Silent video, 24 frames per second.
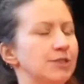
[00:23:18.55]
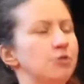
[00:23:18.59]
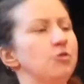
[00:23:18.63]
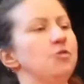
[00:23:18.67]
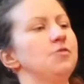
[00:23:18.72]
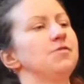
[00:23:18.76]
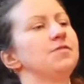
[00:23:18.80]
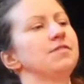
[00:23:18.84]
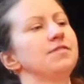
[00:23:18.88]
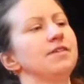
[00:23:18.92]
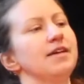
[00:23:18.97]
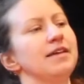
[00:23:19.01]
So
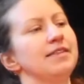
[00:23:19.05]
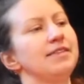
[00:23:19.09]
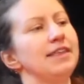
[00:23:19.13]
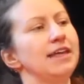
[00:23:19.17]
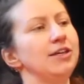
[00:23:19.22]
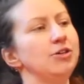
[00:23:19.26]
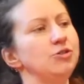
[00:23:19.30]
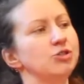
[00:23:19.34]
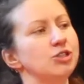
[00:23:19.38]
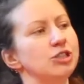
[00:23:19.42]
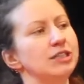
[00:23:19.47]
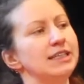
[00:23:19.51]
if they
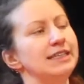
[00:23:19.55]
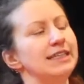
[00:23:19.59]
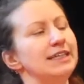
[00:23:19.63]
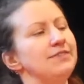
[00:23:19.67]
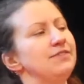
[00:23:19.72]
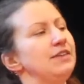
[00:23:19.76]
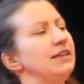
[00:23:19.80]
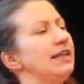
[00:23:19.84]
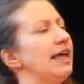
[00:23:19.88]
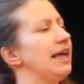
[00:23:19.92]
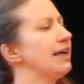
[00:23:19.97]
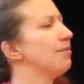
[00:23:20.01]
usually
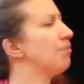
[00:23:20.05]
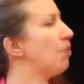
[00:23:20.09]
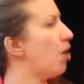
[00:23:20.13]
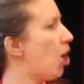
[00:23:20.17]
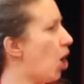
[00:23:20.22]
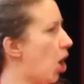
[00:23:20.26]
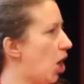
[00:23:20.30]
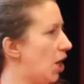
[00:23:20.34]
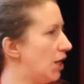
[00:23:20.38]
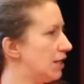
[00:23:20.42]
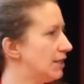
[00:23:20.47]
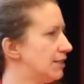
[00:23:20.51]
live in like
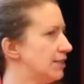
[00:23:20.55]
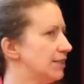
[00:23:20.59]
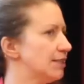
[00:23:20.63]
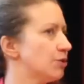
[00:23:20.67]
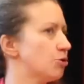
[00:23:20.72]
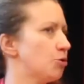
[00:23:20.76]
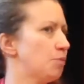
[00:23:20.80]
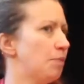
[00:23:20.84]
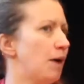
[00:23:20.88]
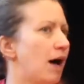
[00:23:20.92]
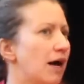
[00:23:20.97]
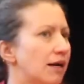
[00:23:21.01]
ponds
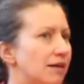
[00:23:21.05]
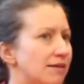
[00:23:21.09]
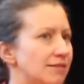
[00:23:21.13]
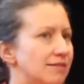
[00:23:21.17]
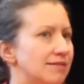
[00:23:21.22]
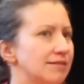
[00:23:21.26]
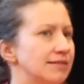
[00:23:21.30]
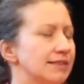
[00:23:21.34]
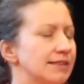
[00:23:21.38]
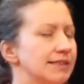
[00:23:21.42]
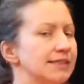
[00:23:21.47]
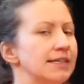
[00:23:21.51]
or
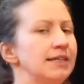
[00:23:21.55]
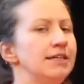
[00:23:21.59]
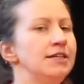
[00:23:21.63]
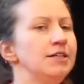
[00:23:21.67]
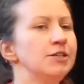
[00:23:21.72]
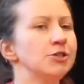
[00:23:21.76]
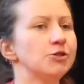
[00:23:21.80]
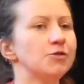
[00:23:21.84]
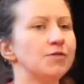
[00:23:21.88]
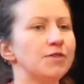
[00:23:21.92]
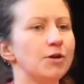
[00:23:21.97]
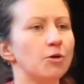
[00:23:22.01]
puddles.
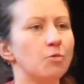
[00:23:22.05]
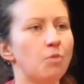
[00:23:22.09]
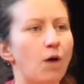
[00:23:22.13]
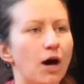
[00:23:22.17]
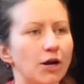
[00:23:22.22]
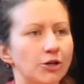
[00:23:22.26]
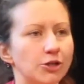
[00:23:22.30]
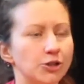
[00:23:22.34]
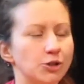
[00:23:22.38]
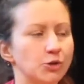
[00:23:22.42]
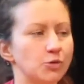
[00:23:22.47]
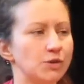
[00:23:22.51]
So if their
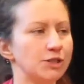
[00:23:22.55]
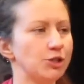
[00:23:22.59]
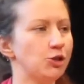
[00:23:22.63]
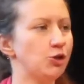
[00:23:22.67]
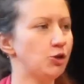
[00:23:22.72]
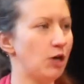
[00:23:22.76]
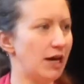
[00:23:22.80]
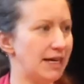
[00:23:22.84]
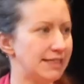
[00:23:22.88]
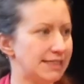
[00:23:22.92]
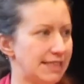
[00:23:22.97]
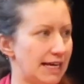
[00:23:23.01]
water source
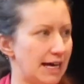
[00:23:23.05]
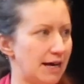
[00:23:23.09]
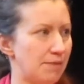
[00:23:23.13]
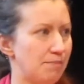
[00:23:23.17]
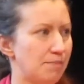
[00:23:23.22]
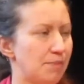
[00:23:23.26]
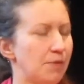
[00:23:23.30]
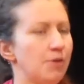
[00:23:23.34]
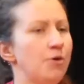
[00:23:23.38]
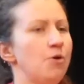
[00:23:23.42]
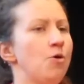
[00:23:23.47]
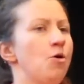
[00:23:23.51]
dries
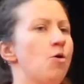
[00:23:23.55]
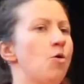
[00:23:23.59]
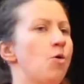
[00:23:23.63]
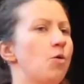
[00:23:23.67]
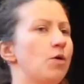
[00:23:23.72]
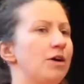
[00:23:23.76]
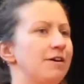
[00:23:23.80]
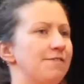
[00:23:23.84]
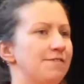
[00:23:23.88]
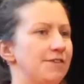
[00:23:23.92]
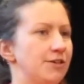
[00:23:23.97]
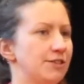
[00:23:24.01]
up
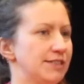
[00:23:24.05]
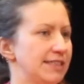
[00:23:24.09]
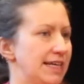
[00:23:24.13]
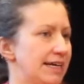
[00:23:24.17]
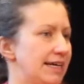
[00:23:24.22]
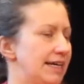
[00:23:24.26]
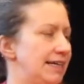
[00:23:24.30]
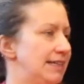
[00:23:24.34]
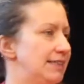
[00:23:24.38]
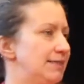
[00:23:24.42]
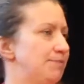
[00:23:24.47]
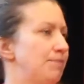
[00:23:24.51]
or if there's
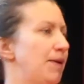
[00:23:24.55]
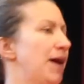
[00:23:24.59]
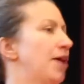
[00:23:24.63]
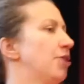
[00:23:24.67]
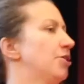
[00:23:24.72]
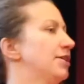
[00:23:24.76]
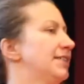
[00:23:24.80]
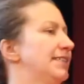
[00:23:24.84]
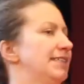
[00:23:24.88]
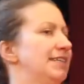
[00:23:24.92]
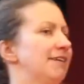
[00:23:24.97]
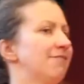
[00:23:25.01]
like a
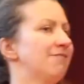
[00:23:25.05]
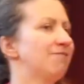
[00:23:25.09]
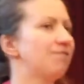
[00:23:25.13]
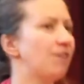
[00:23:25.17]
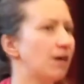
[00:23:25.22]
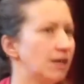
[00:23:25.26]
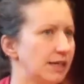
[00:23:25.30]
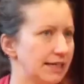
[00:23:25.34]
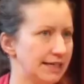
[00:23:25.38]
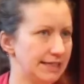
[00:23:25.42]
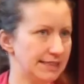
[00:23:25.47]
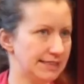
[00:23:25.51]
parasitic
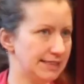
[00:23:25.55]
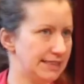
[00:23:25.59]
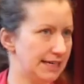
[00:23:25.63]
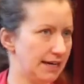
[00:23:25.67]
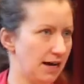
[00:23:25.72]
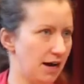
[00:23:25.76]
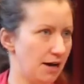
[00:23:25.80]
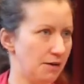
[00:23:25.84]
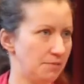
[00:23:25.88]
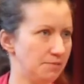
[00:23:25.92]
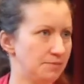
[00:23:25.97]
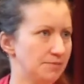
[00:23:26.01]
fungus that
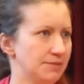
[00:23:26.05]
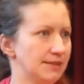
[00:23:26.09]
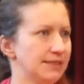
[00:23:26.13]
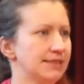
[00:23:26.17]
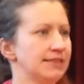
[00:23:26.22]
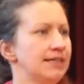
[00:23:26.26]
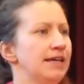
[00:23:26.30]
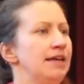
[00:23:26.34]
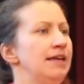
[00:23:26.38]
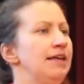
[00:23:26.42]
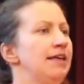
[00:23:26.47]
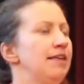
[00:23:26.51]

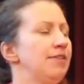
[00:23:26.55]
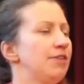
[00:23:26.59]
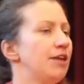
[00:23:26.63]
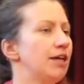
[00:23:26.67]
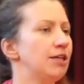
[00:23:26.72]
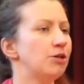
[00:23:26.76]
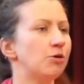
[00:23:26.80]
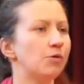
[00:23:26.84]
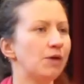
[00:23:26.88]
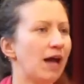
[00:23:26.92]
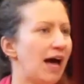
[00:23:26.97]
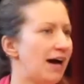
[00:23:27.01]
comes,
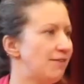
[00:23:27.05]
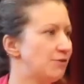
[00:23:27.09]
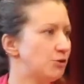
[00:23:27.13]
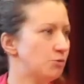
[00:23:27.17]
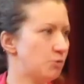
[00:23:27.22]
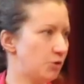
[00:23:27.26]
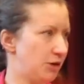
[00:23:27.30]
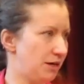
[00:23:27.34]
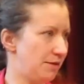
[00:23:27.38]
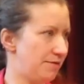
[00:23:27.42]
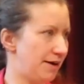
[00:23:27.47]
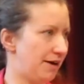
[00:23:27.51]
they don't have
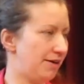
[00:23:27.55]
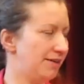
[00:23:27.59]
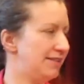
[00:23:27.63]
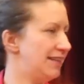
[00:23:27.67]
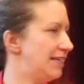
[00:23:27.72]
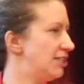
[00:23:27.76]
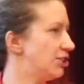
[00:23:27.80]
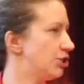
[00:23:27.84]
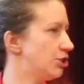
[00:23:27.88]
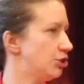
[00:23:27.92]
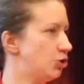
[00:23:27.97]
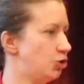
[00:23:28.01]
to worry about it.
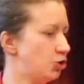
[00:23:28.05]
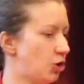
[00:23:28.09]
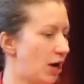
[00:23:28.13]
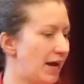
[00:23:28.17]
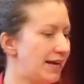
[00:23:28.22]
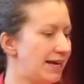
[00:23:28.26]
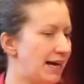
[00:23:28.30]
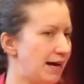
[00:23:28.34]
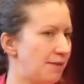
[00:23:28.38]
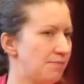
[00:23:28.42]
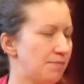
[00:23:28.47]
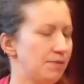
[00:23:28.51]
They just
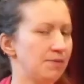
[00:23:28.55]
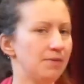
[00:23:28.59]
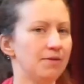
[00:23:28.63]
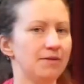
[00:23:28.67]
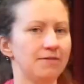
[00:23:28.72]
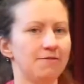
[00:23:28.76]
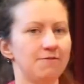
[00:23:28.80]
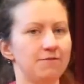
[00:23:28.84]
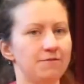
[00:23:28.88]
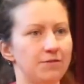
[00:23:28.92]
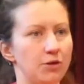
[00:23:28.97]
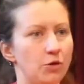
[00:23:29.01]
dry up,
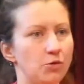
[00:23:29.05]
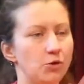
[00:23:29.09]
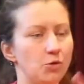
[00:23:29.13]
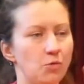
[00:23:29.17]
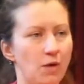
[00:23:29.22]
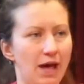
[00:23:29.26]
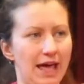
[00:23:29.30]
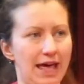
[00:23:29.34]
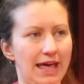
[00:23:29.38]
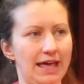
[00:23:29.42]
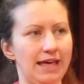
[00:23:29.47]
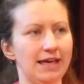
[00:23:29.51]
float
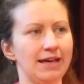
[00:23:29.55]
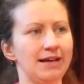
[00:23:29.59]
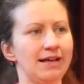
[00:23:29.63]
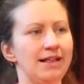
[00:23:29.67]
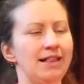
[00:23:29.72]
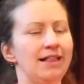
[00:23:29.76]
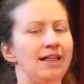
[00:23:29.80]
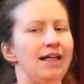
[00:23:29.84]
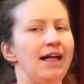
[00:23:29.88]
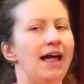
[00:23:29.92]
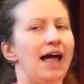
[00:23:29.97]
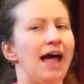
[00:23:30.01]
away.
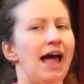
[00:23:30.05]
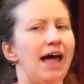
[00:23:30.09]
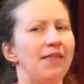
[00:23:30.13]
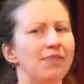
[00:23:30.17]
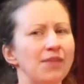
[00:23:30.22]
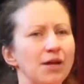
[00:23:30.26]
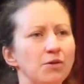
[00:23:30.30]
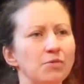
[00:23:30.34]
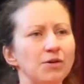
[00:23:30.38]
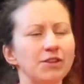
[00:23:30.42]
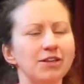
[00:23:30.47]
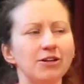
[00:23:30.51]

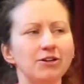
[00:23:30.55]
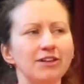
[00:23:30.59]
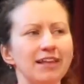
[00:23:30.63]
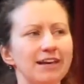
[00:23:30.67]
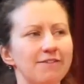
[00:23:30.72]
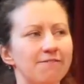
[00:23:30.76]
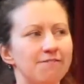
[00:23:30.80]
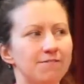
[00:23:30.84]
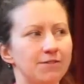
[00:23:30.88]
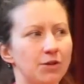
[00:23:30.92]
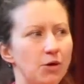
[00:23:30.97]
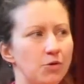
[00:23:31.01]
And then when they're
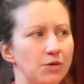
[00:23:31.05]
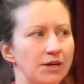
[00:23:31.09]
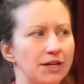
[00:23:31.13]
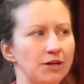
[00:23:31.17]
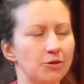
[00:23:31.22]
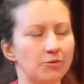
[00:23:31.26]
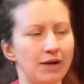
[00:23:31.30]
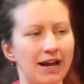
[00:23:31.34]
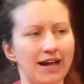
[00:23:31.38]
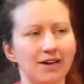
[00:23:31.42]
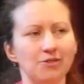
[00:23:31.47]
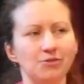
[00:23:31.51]
like
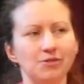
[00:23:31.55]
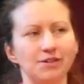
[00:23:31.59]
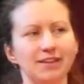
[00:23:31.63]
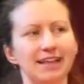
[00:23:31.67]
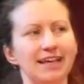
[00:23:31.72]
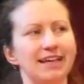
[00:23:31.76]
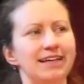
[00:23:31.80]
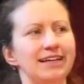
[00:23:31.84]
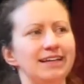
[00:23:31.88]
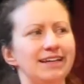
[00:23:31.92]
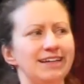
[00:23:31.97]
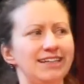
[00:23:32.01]
floating around,
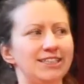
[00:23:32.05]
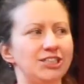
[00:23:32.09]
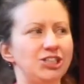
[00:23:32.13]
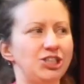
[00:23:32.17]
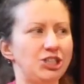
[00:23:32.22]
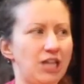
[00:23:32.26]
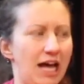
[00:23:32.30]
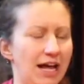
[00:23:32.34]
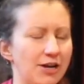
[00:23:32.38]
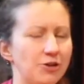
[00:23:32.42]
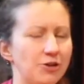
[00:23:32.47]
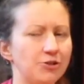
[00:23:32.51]
they can
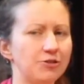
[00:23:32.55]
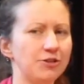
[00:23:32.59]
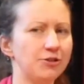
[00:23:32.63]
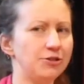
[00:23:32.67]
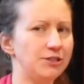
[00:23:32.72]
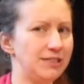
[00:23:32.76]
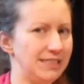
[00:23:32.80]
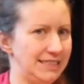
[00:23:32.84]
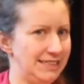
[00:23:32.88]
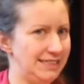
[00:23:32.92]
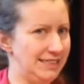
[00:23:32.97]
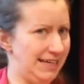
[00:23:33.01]
shatter their
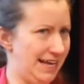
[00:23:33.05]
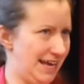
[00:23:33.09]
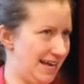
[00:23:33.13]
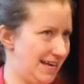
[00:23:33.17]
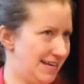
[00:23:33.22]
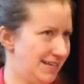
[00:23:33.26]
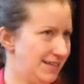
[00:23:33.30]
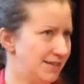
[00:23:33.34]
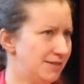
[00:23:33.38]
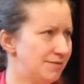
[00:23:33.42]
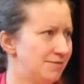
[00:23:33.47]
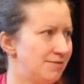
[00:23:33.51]

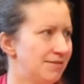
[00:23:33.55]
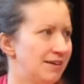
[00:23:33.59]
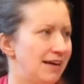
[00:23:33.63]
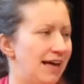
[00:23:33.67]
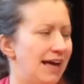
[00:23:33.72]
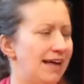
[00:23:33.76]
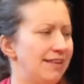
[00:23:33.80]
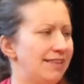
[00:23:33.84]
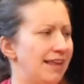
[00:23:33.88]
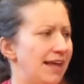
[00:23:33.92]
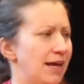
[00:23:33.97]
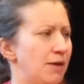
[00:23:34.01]
DNA
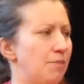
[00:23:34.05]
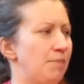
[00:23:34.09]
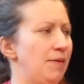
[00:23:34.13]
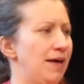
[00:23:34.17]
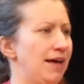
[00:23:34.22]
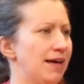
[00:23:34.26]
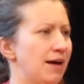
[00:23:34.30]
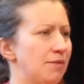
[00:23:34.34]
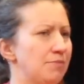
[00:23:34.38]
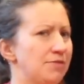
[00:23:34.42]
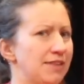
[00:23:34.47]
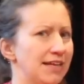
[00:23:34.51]
and like
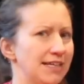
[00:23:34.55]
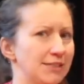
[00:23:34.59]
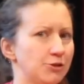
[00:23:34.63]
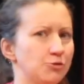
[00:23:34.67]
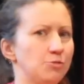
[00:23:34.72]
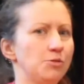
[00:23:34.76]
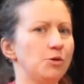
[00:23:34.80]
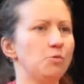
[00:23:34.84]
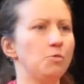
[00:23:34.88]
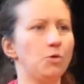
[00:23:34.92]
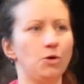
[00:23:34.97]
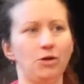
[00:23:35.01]
pick up things
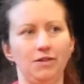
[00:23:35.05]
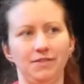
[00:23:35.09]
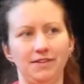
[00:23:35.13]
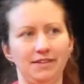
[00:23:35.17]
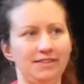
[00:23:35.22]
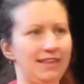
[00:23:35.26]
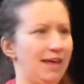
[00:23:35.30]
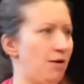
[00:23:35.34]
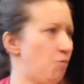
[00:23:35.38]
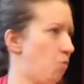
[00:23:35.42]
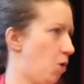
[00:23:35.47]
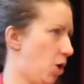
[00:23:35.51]
from the world
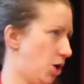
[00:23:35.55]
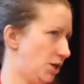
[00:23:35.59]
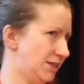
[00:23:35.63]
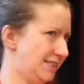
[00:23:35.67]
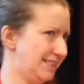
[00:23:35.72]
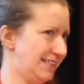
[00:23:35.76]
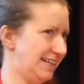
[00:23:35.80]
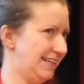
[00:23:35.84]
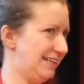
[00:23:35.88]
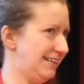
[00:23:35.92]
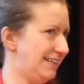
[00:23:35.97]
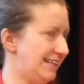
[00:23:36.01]
that they
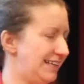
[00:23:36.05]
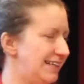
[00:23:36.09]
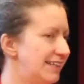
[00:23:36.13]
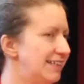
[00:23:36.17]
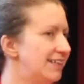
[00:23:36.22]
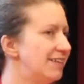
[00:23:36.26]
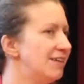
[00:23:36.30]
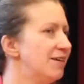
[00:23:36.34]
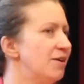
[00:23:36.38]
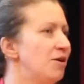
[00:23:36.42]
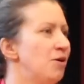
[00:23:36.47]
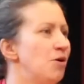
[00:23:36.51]
want and
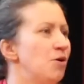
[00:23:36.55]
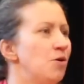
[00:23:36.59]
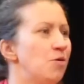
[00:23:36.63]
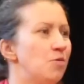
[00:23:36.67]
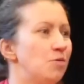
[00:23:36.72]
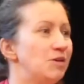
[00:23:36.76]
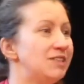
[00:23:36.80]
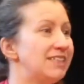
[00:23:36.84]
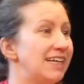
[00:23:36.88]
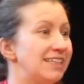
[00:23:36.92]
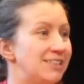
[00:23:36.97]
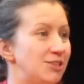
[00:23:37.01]
need,
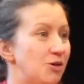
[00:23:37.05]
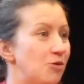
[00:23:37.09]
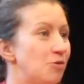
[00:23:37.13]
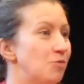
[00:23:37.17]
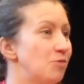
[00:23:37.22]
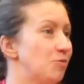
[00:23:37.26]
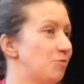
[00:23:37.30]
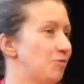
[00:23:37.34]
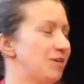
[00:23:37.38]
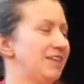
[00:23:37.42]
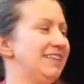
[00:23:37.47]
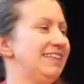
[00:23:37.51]
which I
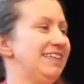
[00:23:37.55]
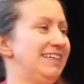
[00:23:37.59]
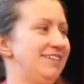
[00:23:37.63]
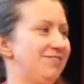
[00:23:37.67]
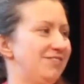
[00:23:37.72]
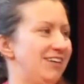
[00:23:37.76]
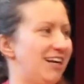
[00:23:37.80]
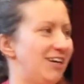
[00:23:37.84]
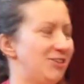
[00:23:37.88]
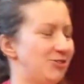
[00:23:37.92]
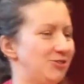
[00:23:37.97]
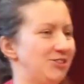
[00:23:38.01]
don't really
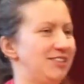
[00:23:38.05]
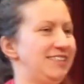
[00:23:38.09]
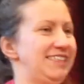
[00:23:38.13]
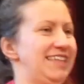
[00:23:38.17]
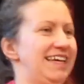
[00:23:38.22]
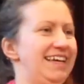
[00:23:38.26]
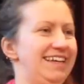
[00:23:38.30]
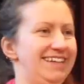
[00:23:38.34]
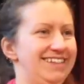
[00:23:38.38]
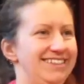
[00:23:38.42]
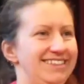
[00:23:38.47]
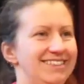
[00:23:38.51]
even
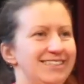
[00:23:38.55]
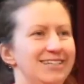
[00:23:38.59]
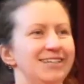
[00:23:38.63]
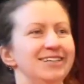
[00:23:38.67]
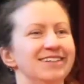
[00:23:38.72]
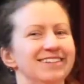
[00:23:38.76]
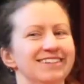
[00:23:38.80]
understand.